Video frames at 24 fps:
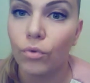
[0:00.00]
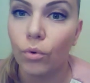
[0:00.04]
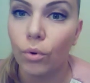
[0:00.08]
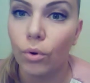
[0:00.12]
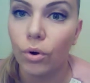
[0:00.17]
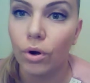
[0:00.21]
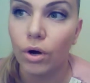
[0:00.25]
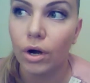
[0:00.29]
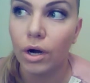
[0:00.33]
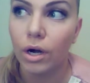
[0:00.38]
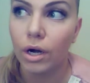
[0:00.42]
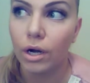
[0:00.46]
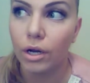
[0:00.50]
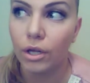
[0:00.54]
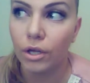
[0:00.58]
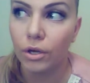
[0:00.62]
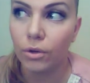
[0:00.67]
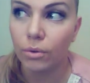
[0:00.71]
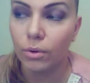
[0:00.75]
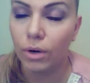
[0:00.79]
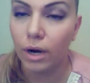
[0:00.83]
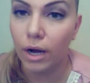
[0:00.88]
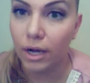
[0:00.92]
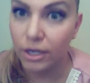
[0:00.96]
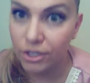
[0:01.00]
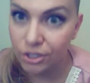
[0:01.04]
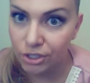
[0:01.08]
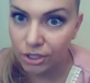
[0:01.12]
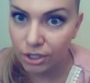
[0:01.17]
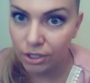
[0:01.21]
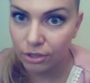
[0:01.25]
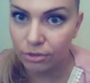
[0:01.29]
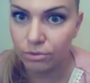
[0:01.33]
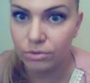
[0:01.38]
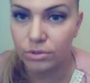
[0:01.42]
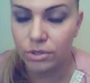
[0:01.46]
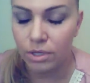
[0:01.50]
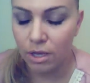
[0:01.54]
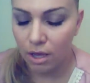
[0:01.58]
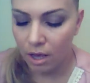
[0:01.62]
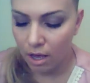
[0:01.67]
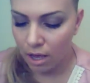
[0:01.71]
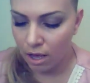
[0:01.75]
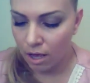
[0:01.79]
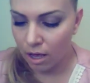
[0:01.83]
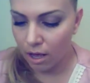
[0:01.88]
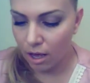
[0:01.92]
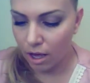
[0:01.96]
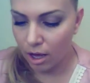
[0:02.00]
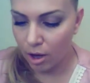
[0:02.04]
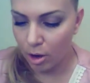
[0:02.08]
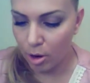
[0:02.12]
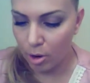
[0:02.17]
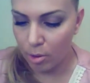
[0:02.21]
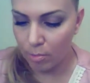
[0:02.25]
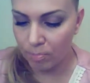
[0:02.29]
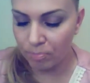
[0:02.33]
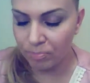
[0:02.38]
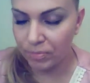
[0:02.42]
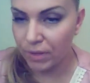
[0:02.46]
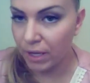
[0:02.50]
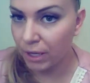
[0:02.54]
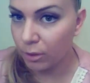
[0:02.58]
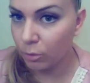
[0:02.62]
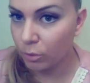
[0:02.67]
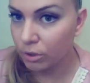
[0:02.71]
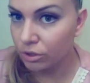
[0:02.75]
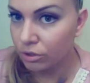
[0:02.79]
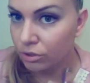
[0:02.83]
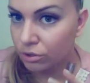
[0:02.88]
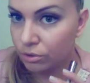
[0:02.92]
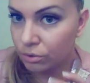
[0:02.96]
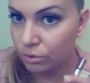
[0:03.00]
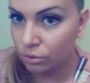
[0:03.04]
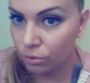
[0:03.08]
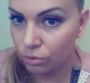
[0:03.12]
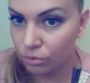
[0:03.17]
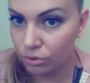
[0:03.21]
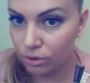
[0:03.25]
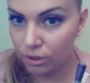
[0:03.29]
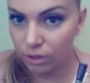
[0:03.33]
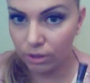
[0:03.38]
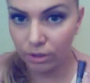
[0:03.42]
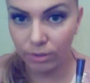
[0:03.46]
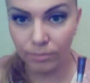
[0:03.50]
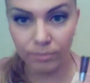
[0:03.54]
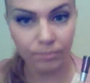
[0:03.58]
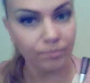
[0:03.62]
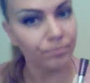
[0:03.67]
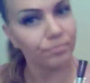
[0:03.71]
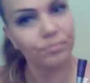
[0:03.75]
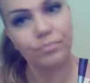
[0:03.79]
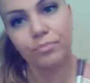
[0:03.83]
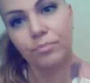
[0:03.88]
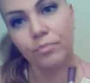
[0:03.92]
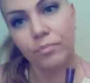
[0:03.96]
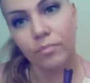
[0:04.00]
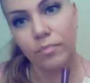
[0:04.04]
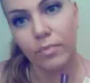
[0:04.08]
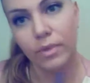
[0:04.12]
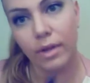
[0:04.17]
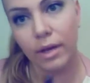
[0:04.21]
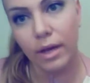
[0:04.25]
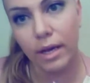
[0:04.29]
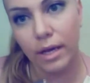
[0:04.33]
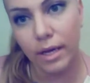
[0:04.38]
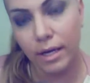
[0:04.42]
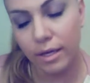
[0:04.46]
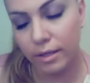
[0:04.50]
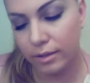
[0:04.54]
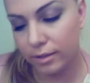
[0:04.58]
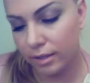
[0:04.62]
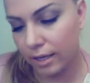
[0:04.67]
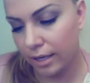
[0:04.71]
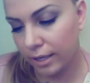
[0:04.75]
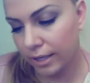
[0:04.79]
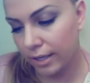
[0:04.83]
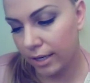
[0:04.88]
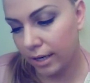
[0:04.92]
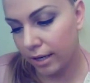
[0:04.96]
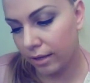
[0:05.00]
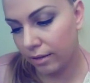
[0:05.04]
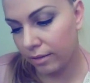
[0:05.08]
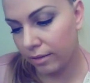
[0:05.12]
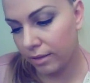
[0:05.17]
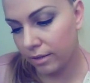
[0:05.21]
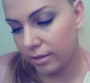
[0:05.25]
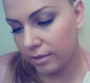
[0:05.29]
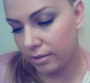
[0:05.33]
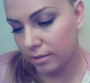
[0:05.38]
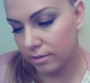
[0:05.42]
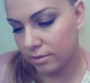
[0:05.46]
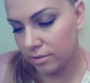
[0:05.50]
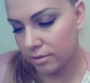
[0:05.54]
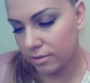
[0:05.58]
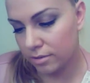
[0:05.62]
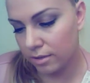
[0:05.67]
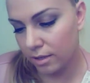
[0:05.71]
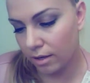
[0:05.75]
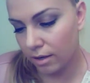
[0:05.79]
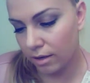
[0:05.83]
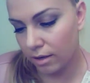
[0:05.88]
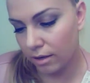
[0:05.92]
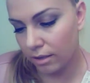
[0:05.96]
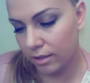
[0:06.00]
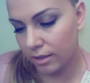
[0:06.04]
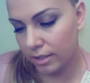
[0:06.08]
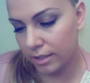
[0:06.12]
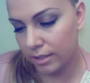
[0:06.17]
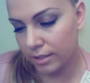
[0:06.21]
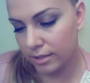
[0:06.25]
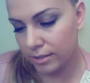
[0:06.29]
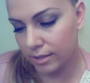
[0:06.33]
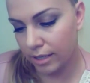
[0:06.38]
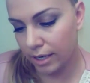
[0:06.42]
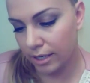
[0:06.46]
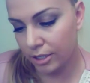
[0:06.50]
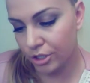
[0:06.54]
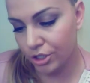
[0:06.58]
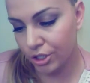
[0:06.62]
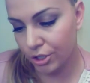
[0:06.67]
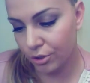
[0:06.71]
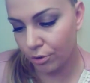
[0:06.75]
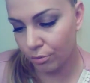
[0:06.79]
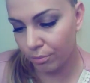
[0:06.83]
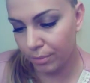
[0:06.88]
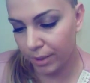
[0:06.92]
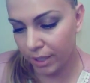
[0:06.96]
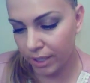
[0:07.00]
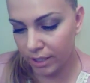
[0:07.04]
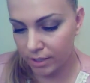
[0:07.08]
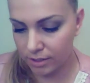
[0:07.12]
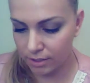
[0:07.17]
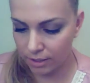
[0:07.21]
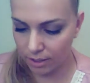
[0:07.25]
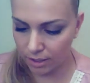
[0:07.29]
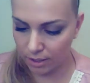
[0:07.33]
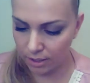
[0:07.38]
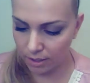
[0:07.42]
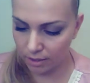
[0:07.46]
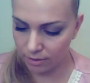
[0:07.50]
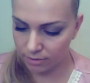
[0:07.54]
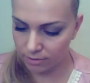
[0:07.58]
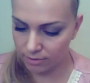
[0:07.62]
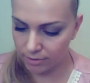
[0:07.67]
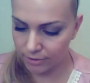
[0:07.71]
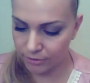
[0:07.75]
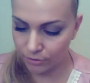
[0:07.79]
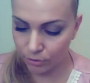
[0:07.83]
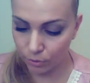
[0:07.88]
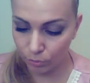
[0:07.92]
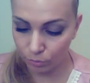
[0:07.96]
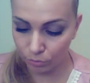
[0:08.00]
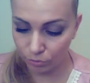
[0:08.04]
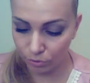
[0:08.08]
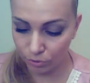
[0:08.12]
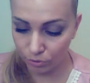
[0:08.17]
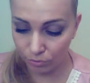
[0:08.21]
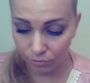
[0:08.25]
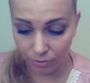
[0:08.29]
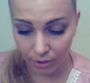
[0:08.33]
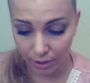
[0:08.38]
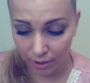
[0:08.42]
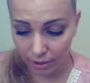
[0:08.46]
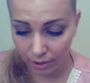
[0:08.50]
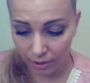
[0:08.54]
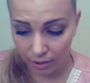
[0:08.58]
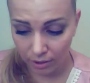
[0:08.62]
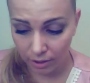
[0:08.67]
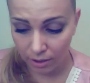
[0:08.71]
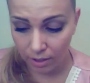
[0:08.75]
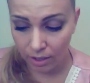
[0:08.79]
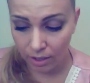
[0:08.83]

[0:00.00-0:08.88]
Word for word: for your eyeshadows um, I went to Ulta and I got this uh, NYX eyeshadow base in 03